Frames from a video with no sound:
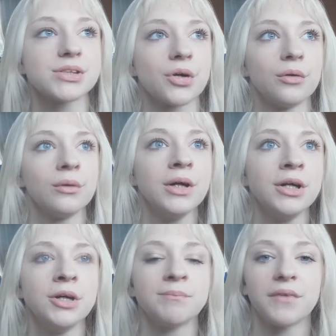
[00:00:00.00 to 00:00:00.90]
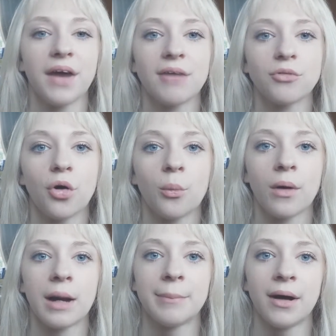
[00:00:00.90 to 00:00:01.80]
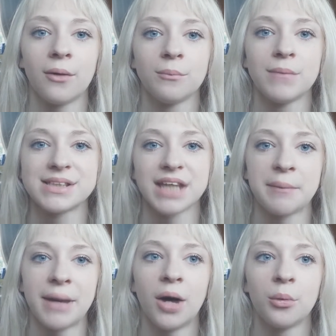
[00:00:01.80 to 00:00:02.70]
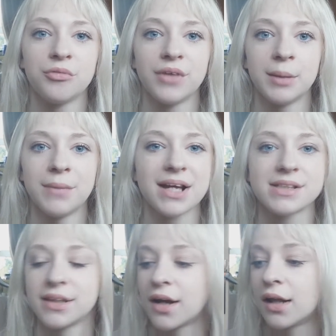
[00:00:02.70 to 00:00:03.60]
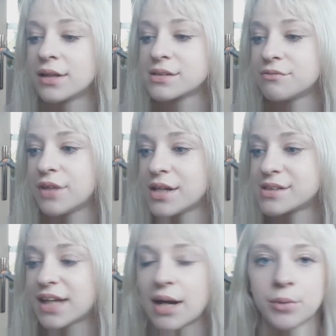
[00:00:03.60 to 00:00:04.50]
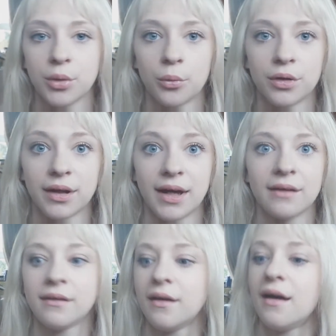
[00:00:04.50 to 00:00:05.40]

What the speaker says: So you haven't got to worry about messing about with it, mixing the colours and things to get what you want to get.